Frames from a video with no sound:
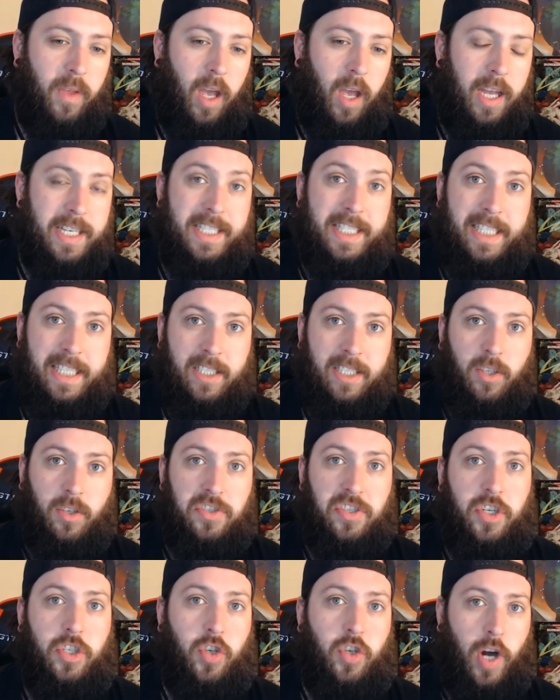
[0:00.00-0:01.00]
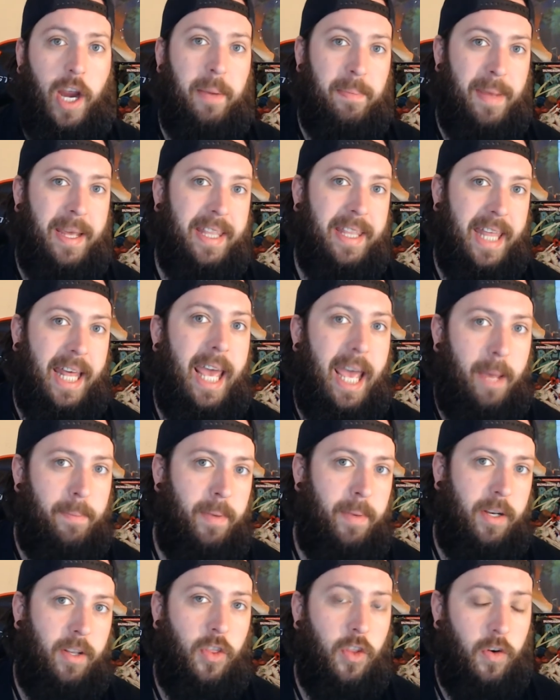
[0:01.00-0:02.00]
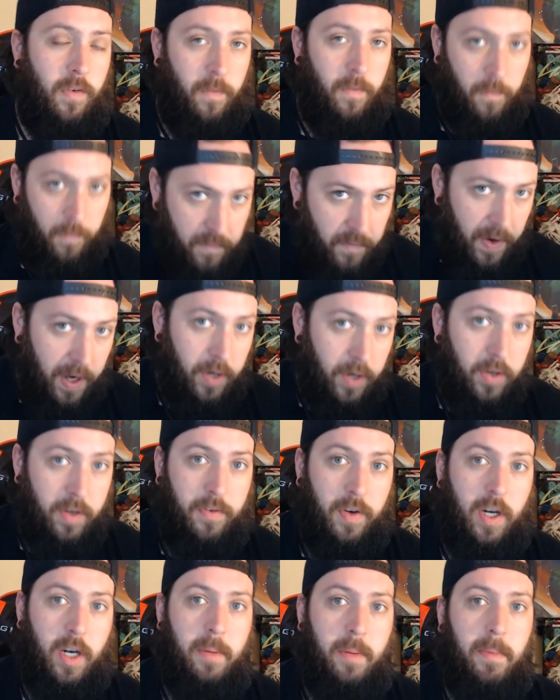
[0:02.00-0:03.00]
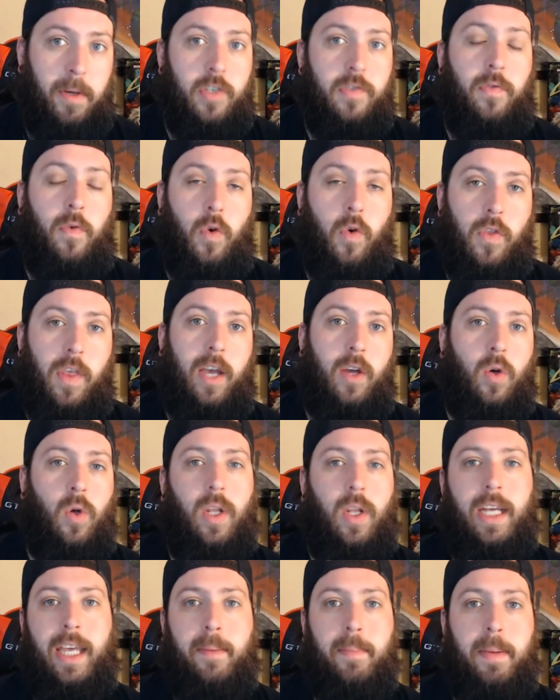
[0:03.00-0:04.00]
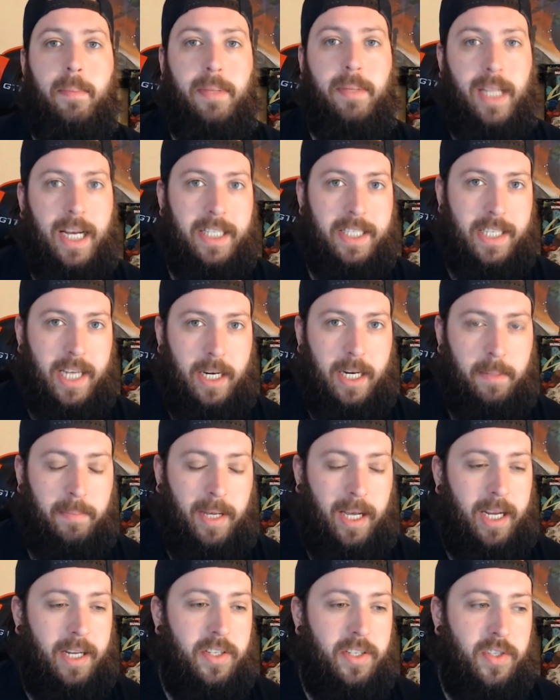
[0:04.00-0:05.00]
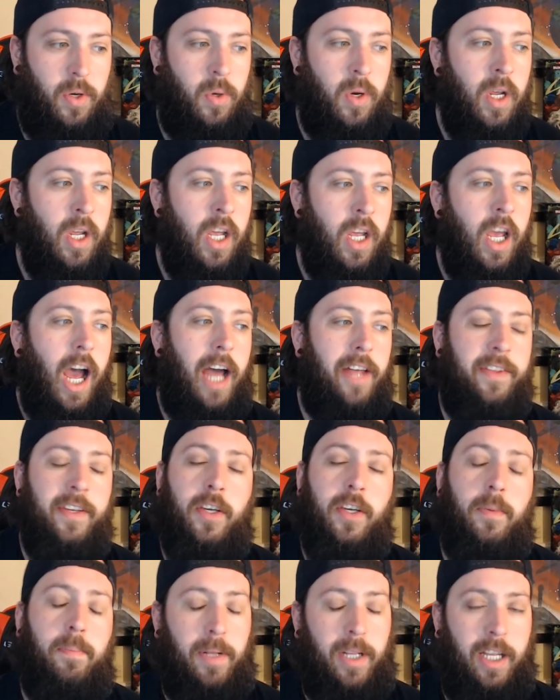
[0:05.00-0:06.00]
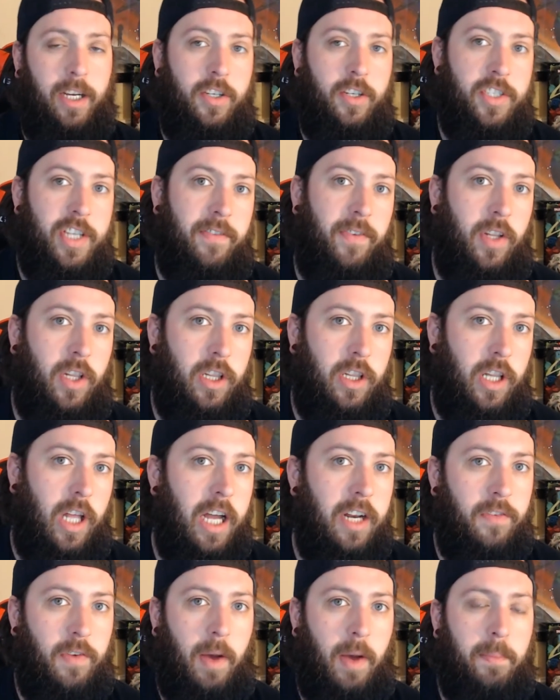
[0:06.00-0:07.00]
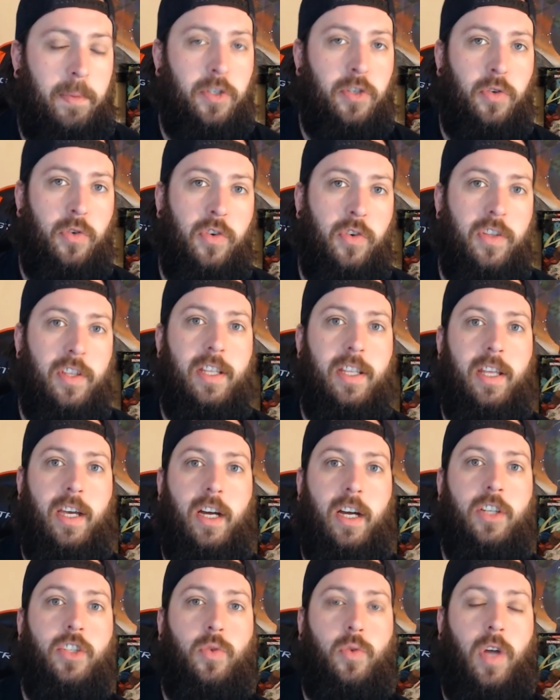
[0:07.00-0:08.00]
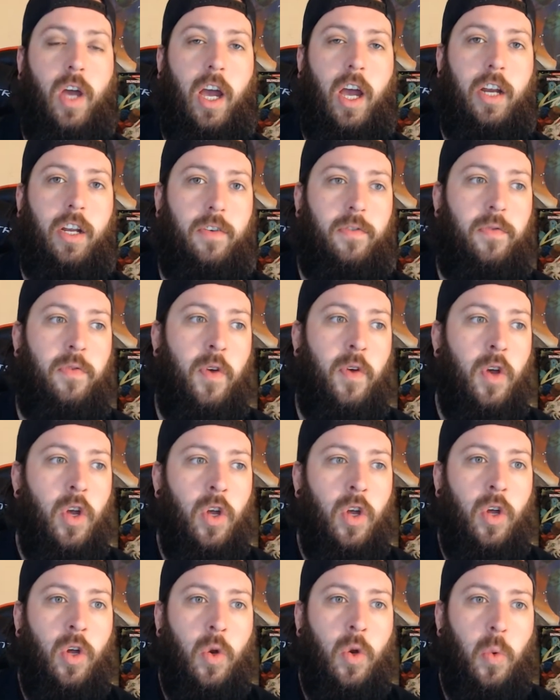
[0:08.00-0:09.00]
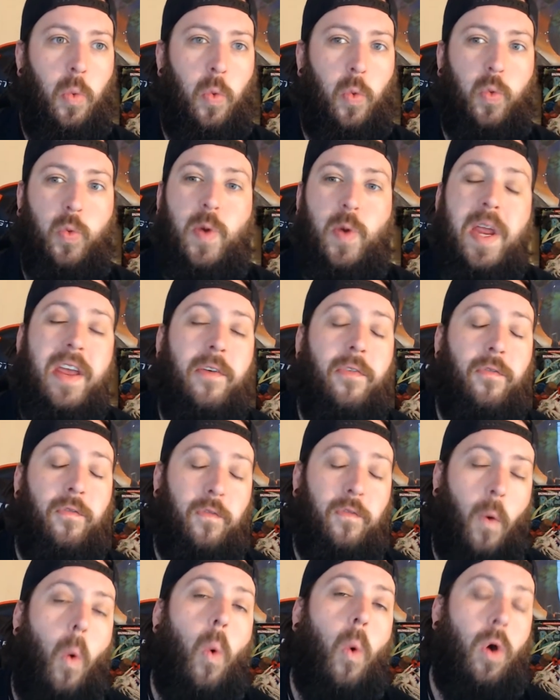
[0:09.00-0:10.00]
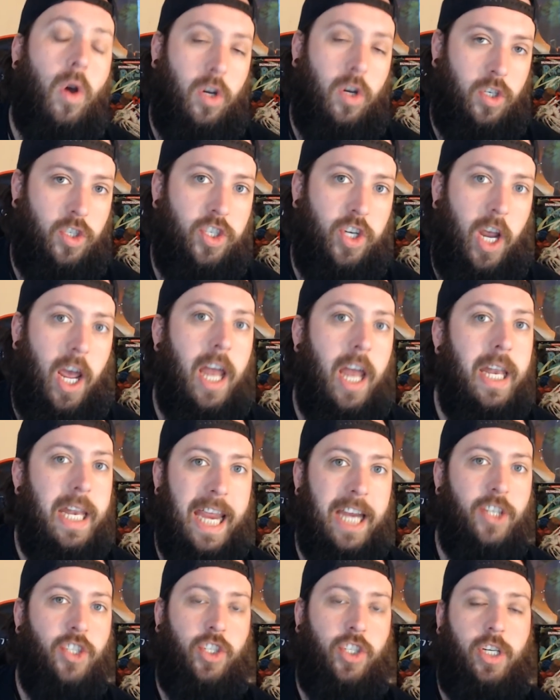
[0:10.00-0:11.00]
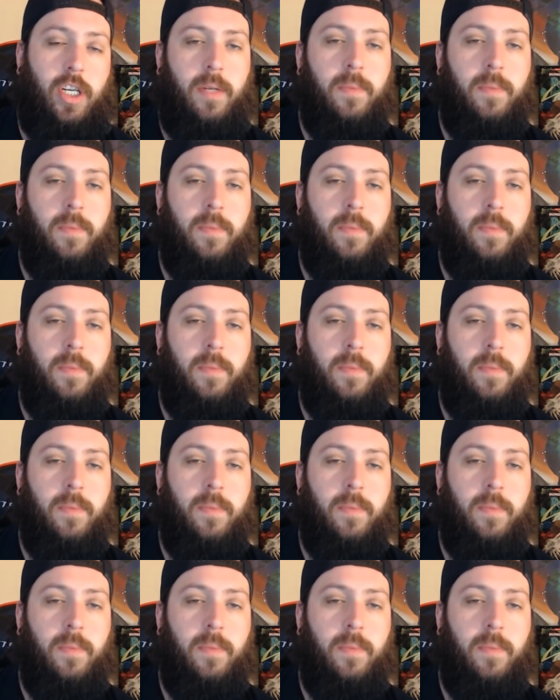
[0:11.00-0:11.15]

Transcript: deals to try and make that happen. They're very, very much for that goal and can be blindsided by it. So I think your players have a lot of opportunity there to kind of reforge a nation